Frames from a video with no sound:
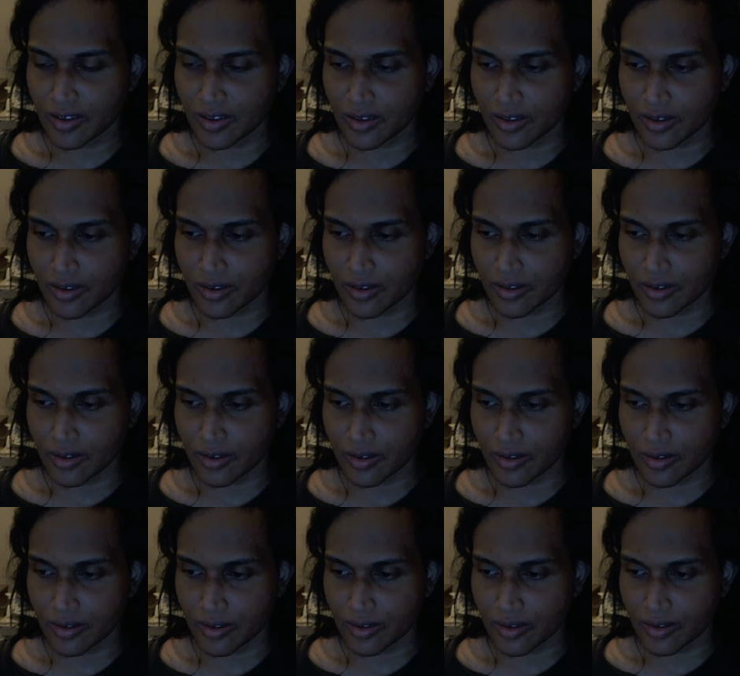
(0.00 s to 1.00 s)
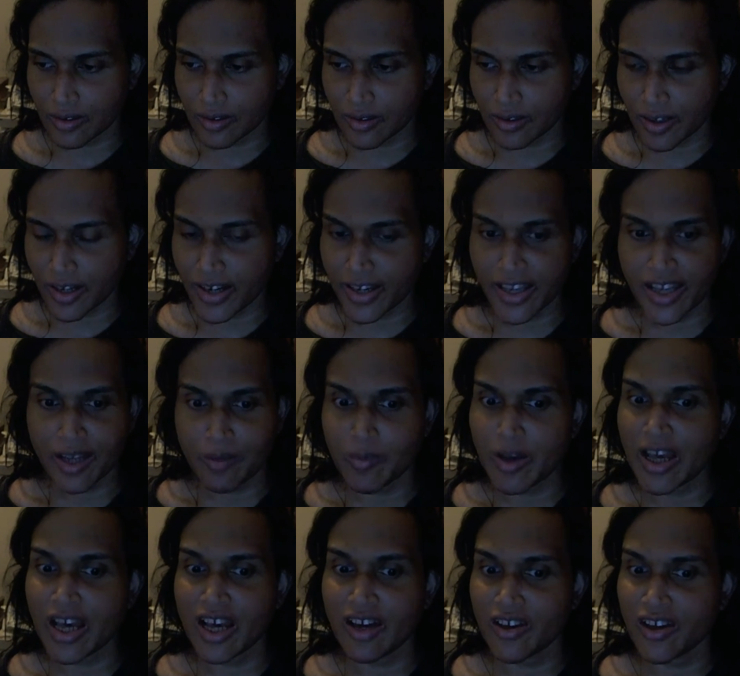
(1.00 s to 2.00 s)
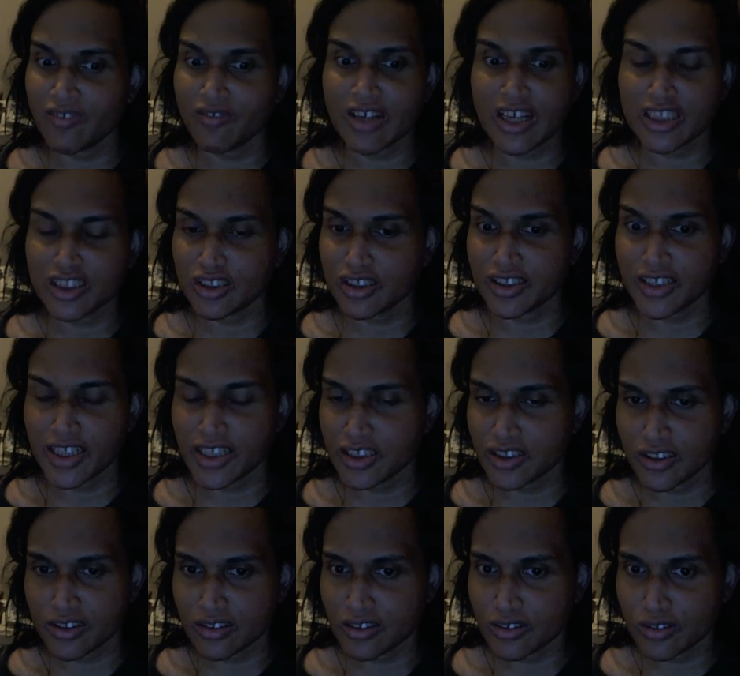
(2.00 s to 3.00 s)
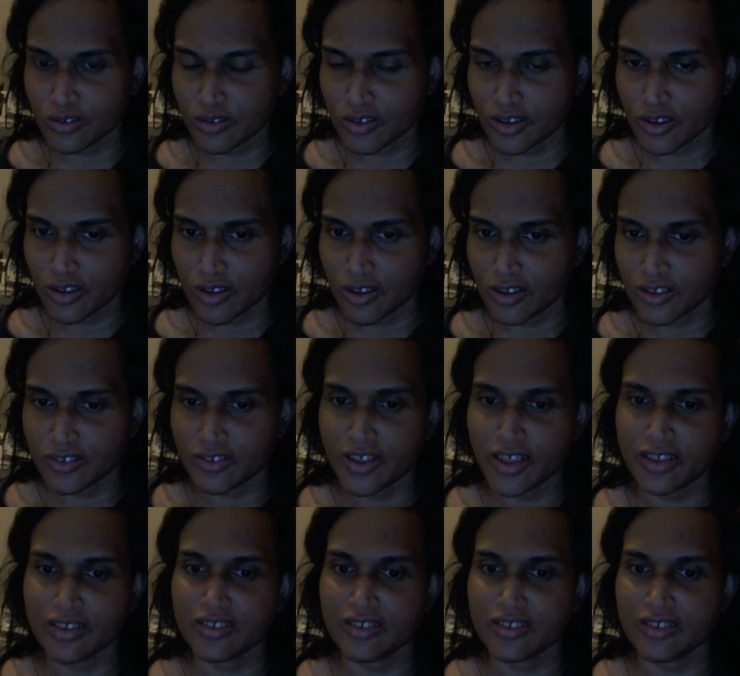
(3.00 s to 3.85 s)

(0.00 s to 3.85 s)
uh, I have I have actually entered into the contract.